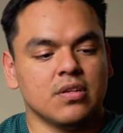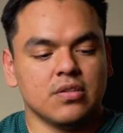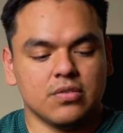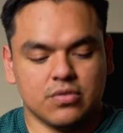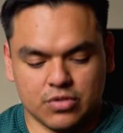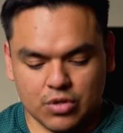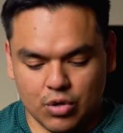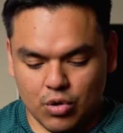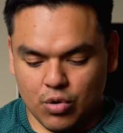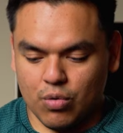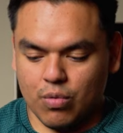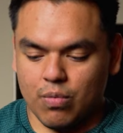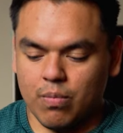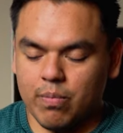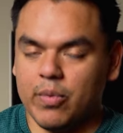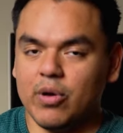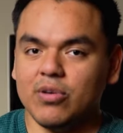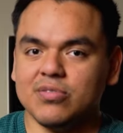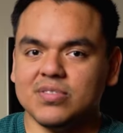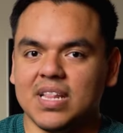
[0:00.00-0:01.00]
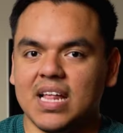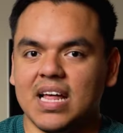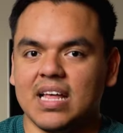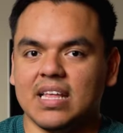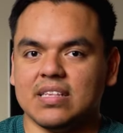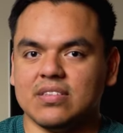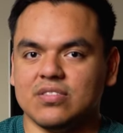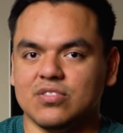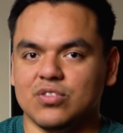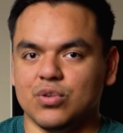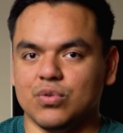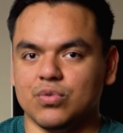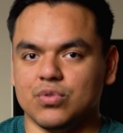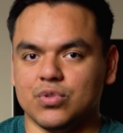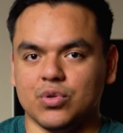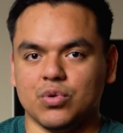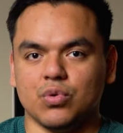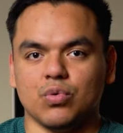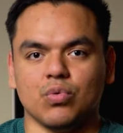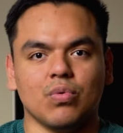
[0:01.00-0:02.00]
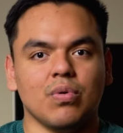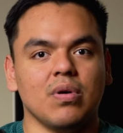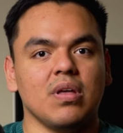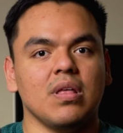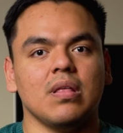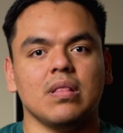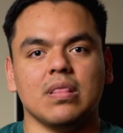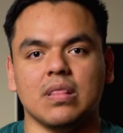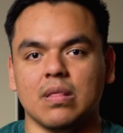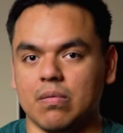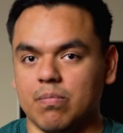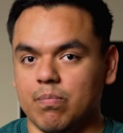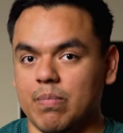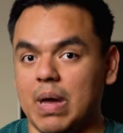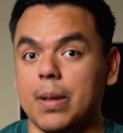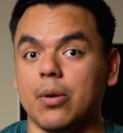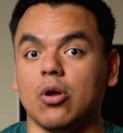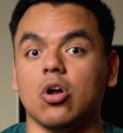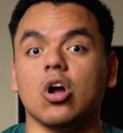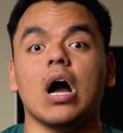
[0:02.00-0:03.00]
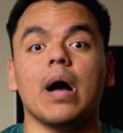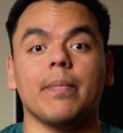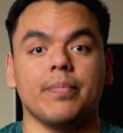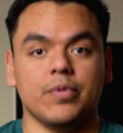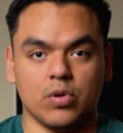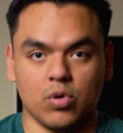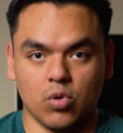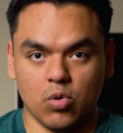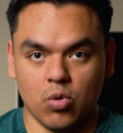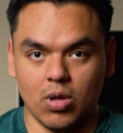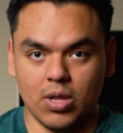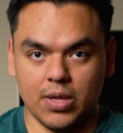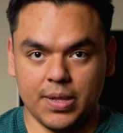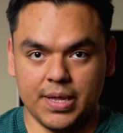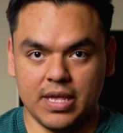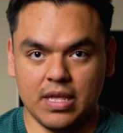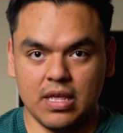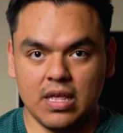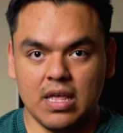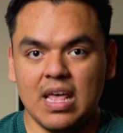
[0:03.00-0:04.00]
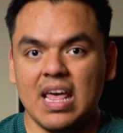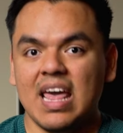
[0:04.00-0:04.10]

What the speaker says: So most of that is due to the better optical quality